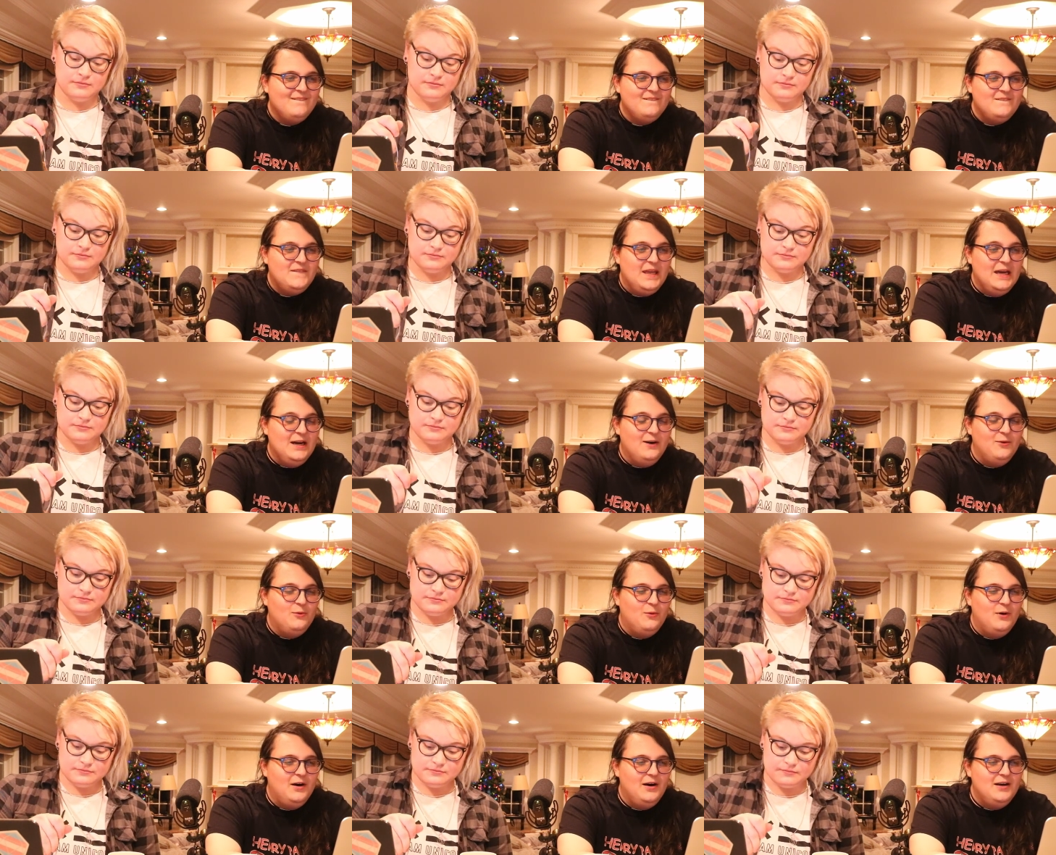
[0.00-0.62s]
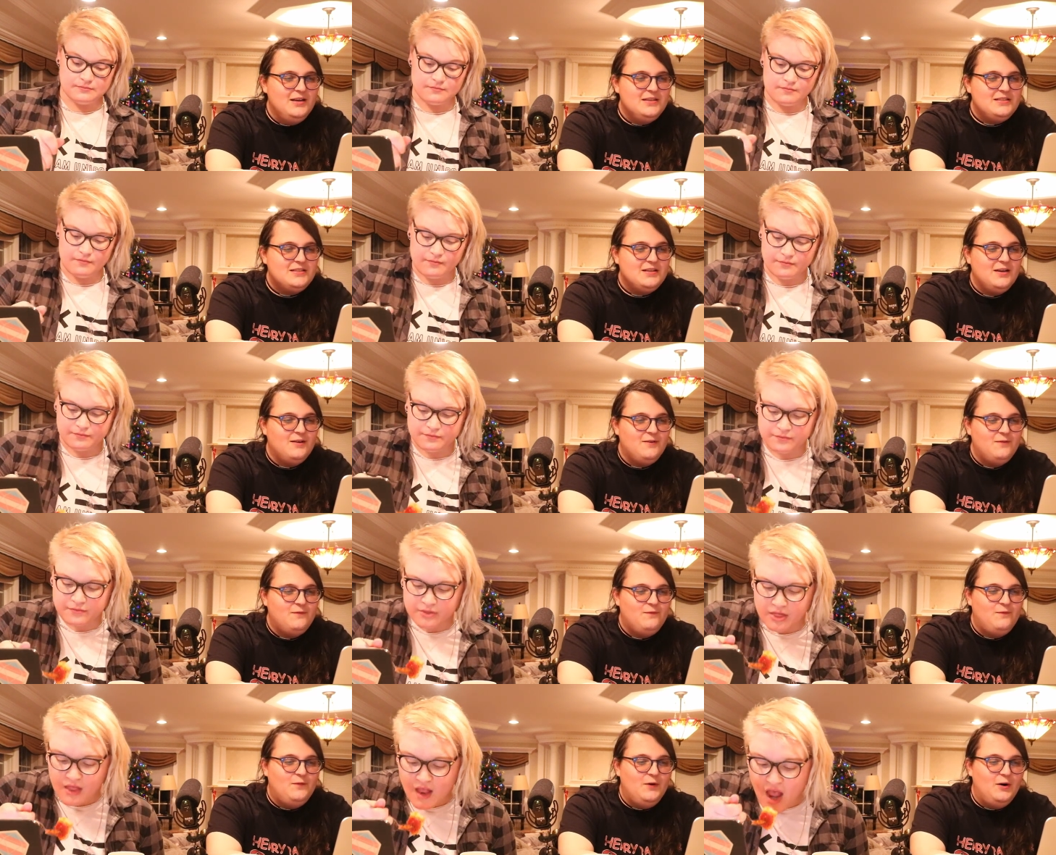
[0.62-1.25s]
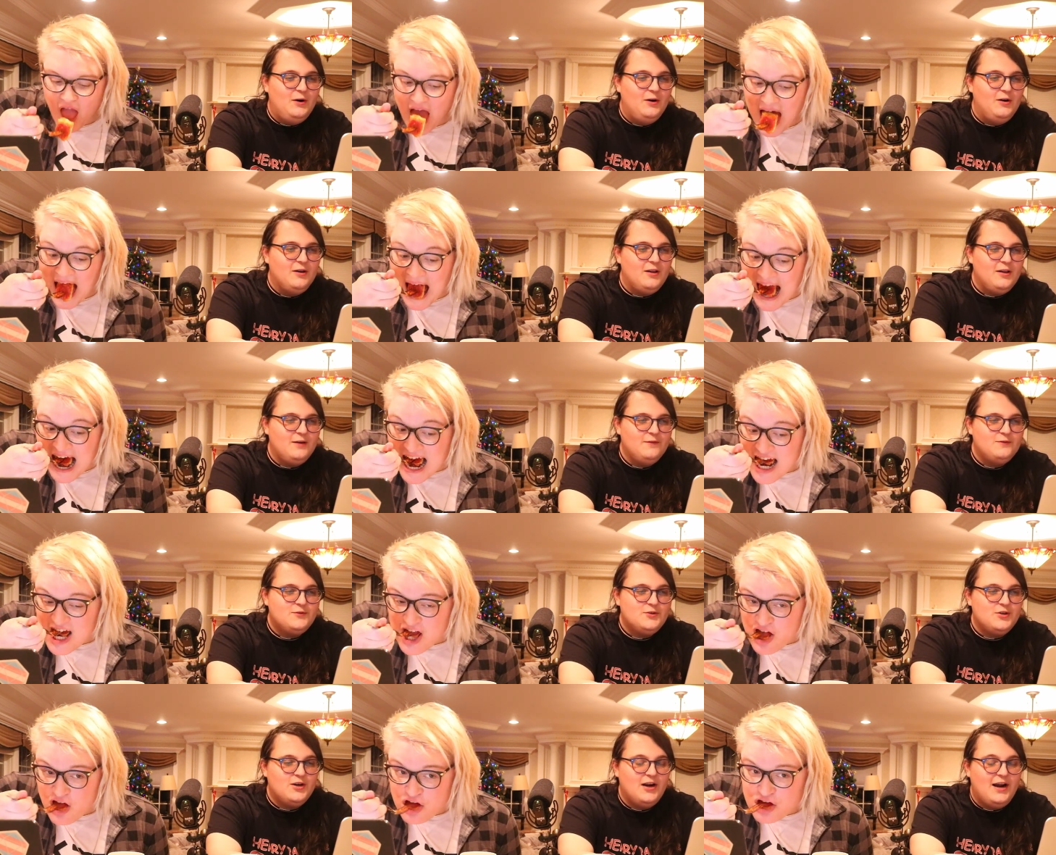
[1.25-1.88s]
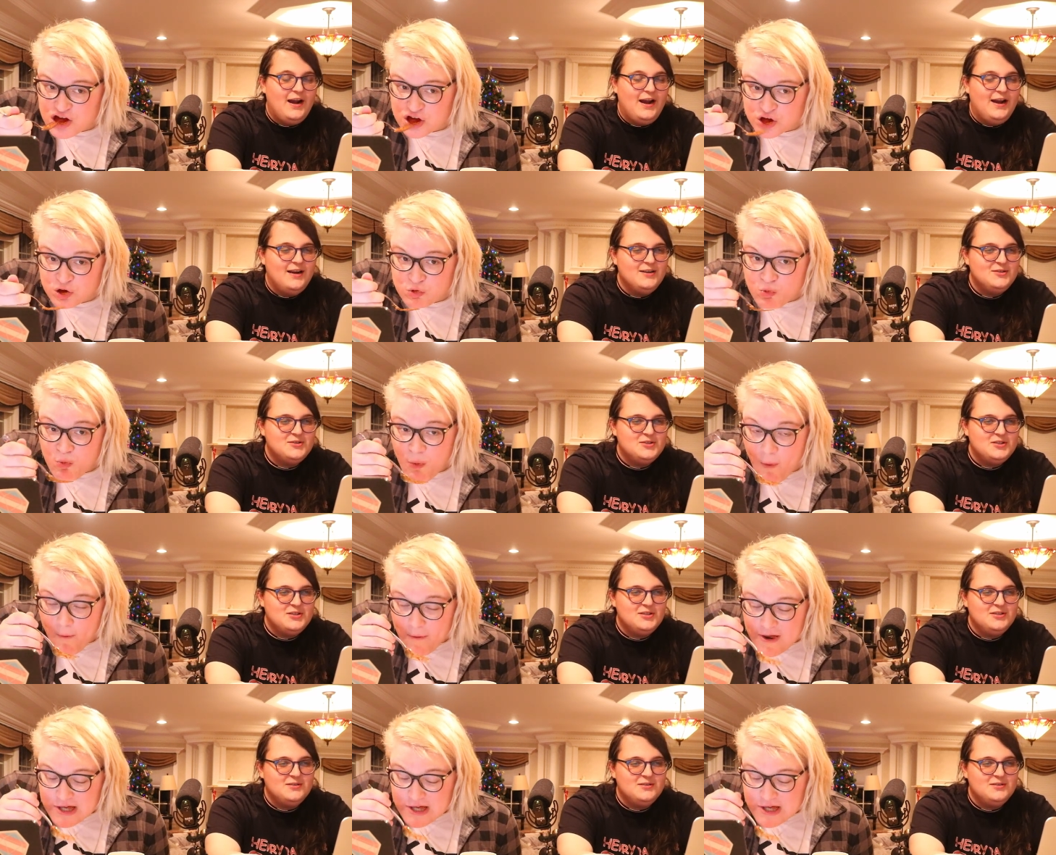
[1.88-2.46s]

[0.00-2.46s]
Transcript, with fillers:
Speaker 1: It was full of trash.